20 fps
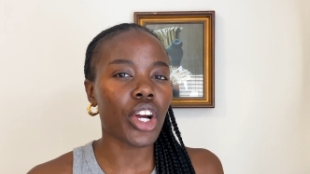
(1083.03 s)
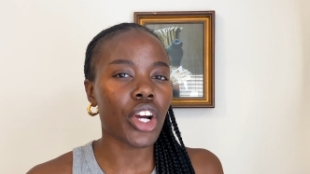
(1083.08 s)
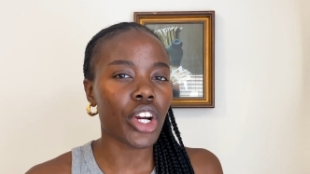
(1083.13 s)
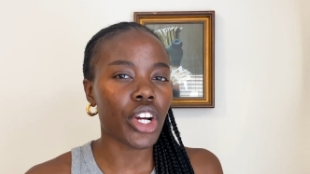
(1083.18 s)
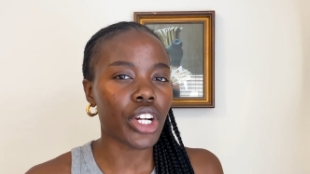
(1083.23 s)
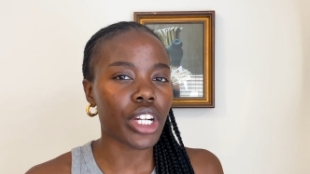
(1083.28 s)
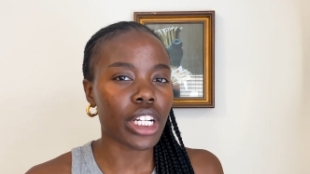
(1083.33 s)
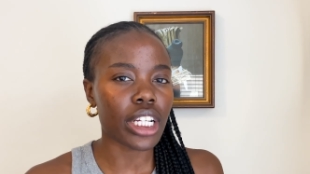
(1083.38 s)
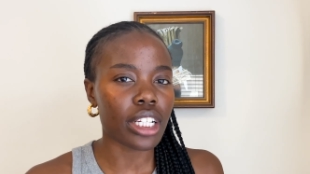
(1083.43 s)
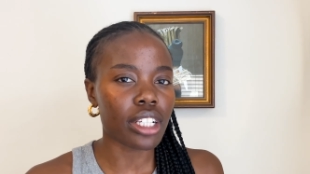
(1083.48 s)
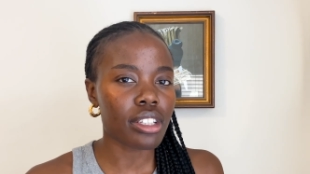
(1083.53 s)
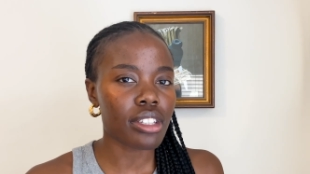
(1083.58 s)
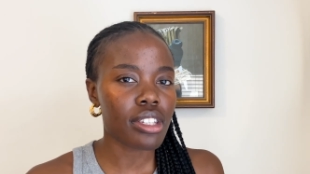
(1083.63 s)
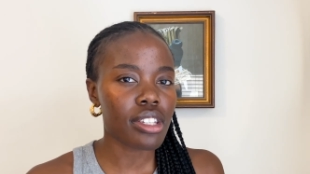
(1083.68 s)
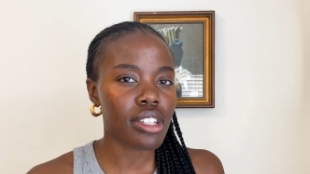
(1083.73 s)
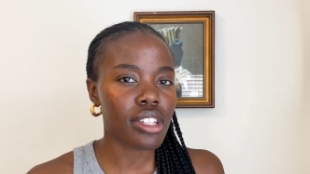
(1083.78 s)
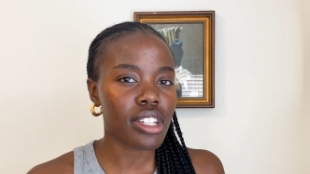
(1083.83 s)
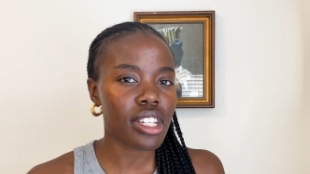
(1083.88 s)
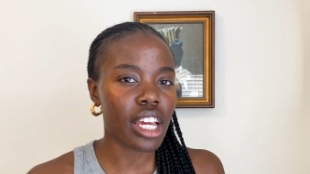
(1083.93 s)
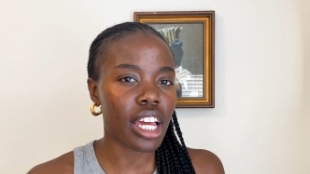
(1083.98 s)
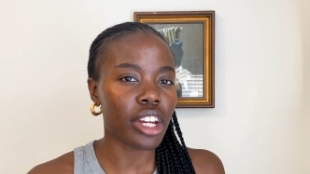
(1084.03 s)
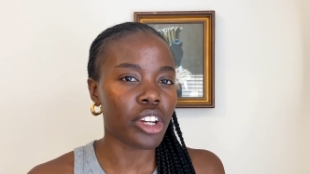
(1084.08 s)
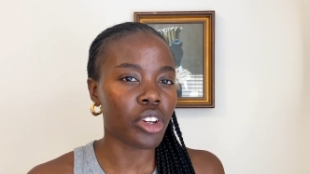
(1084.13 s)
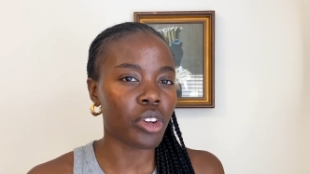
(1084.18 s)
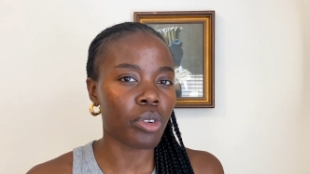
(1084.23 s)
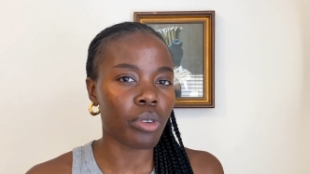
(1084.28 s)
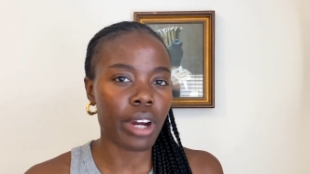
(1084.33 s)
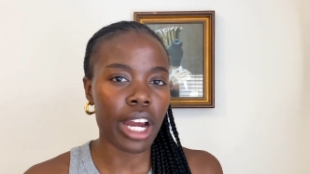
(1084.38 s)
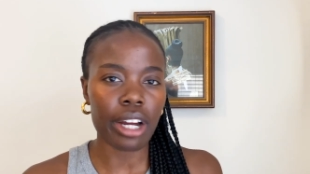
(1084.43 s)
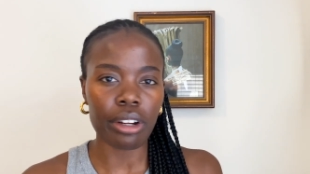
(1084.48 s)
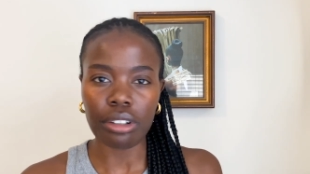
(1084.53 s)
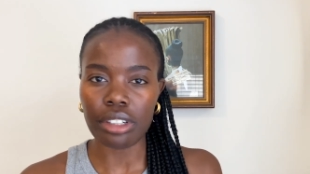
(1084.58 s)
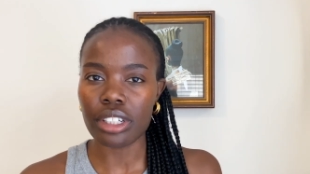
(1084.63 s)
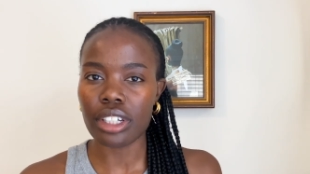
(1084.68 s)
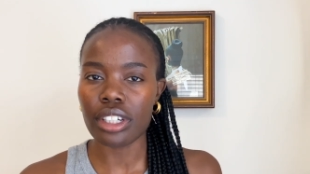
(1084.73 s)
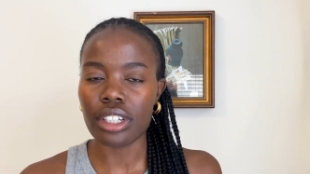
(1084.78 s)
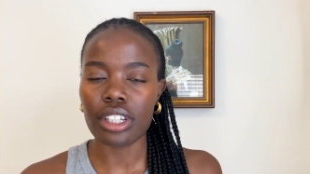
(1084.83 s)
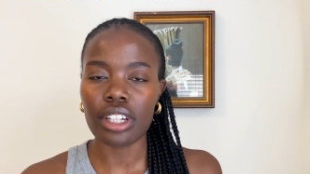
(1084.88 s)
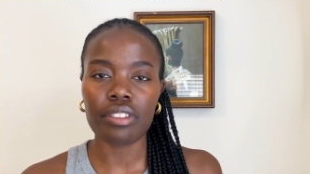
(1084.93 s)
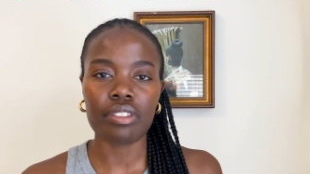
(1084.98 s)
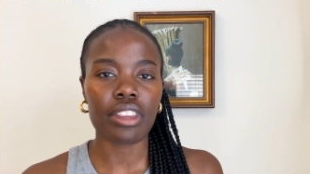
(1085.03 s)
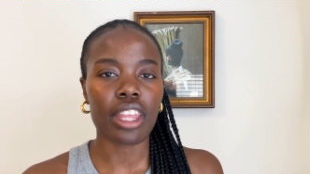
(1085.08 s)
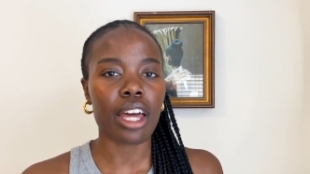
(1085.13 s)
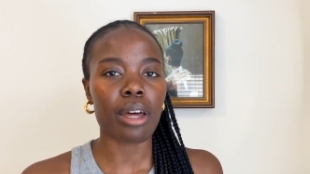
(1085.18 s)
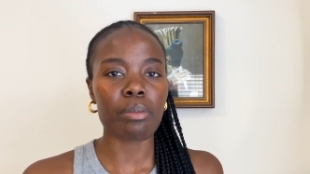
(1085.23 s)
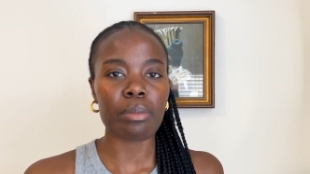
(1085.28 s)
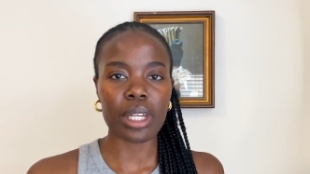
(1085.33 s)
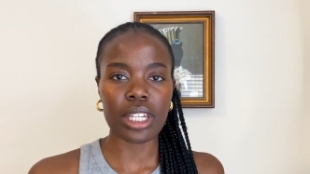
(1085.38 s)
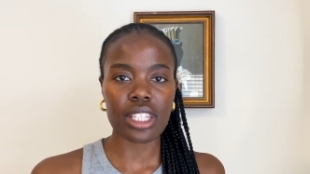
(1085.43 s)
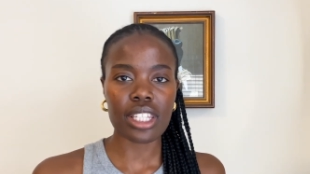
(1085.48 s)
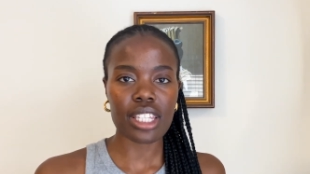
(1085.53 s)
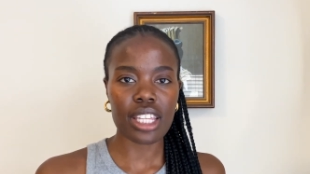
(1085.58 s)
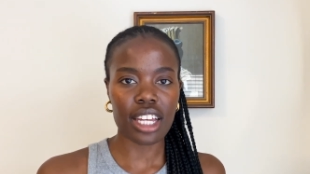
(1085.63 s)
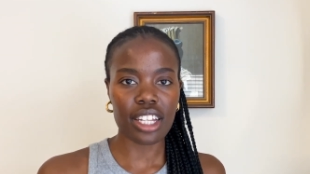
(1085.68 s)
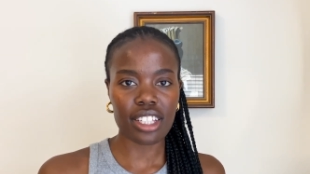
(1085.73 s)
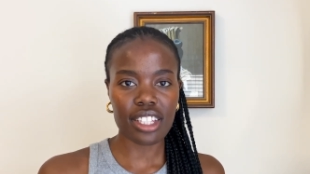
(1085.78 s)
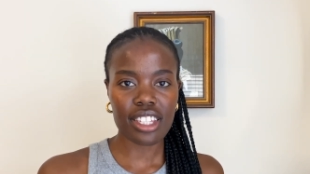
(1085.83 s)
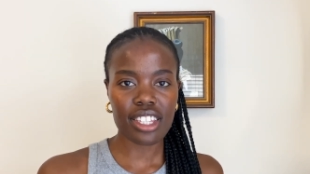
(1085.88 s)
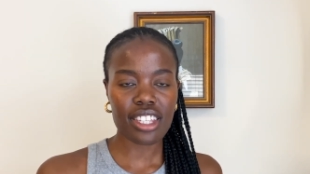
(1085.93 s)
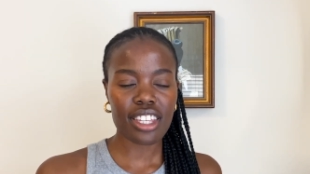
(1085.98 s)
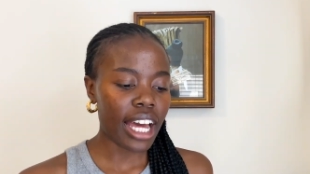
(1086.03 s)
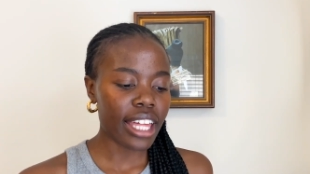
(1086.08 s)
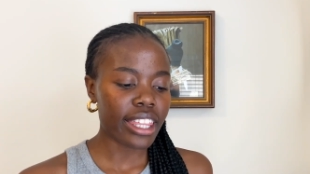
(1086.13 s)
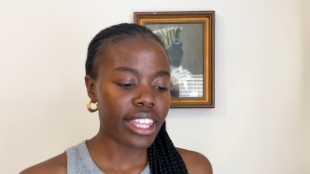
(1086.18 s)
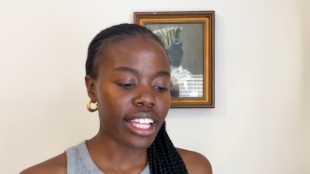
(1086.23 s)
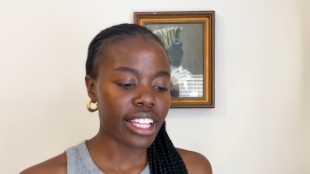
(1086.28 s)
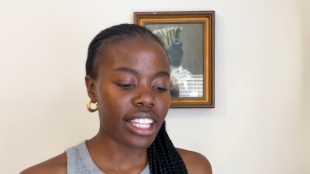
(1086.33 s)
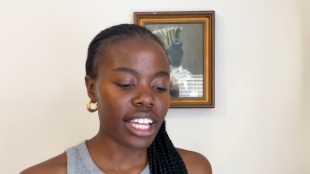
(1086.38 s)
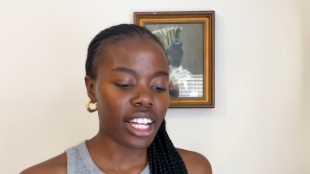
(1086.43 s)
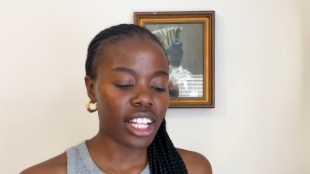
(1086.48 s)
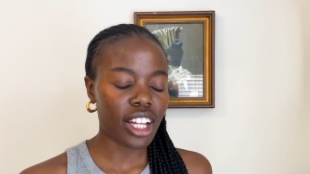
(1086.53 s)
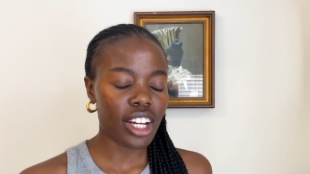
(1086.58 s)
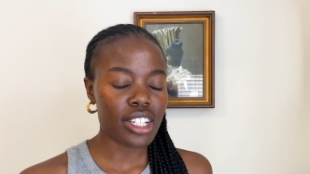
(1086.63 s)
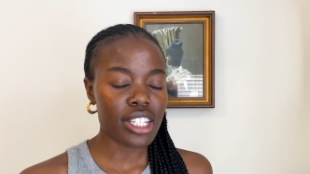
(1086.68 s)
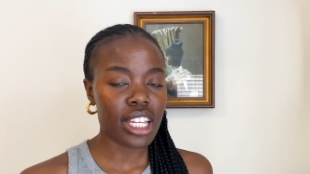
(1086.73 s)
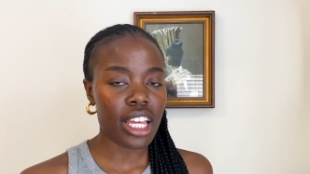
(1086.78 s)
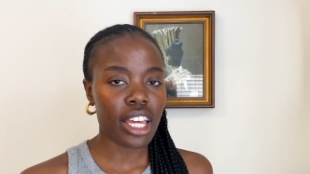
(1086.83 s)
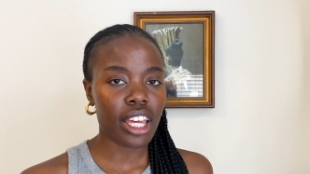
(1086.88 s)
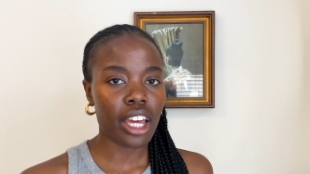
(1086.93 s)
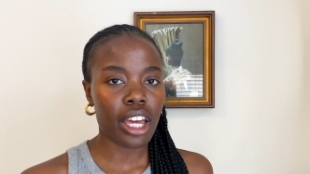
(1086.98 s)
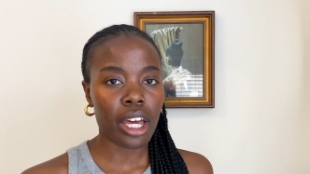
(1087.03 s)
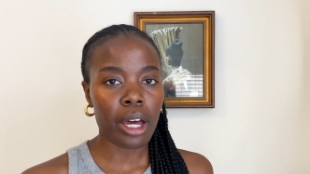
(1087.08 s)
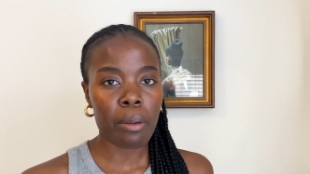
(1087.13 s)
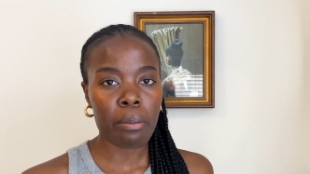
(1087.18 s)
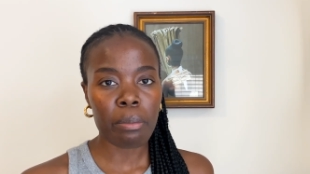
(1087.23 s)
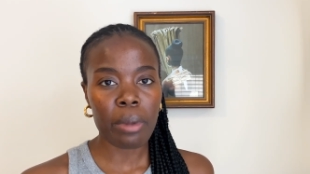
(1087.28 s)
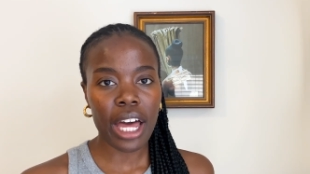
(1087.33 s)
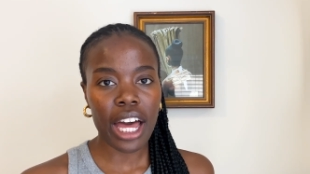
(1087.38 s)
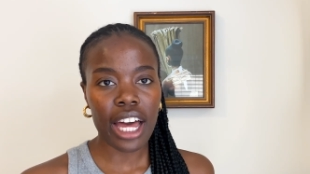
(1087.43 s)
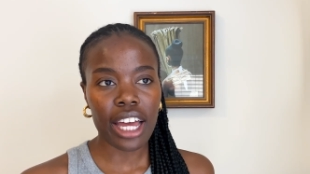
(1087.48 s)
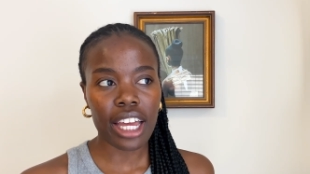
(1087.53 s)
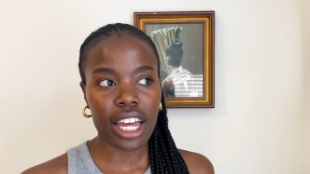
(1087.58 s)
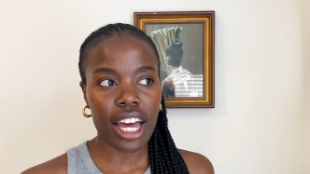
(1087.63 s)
earnest and grounded, if that makes sense. I think that Glossier can come back.